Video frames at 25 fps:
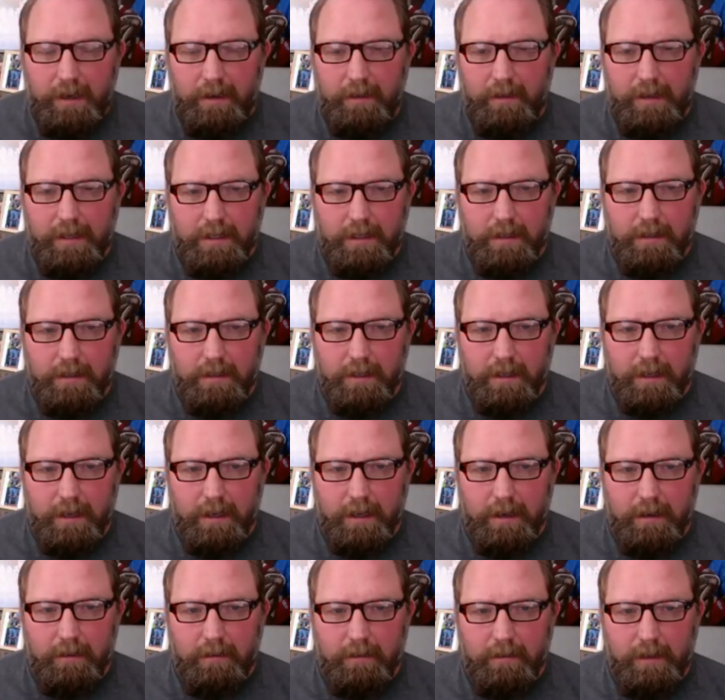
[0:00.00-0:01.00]
This is
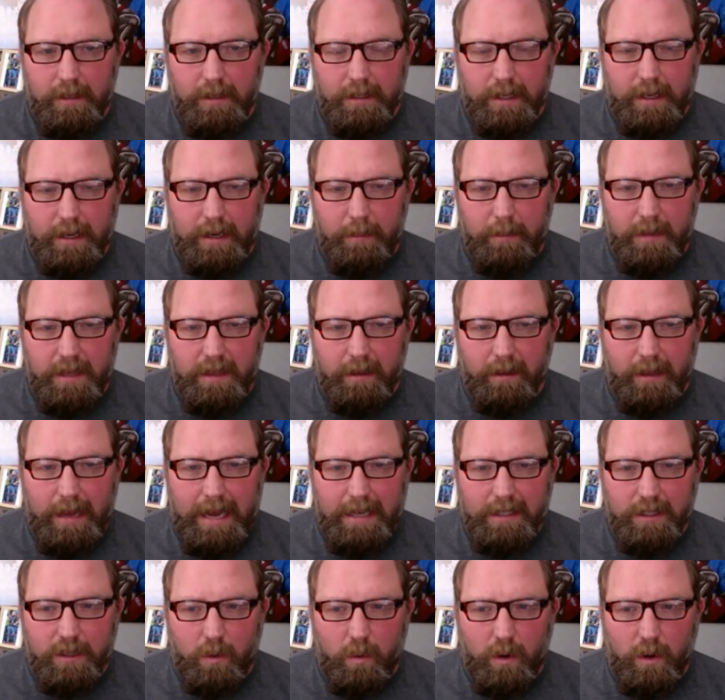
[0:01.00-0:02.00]
going to be the
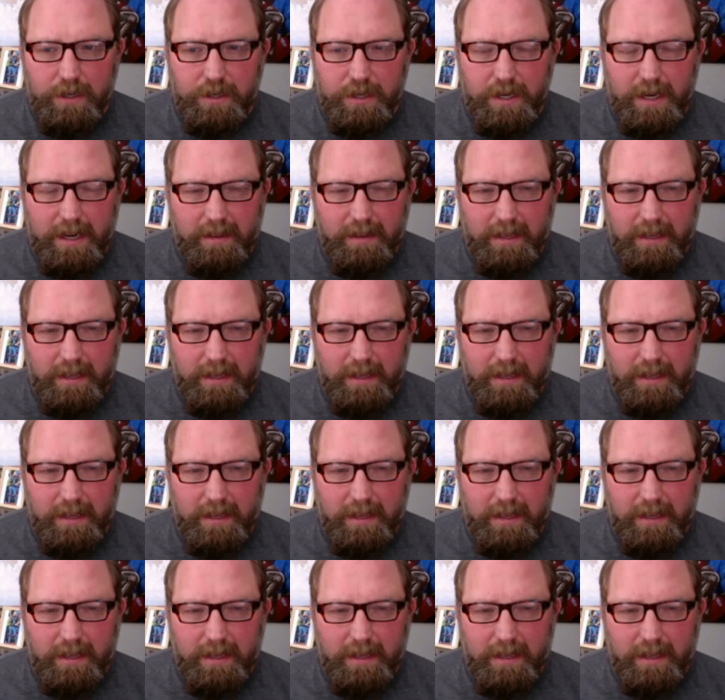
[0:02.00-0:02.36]
last question.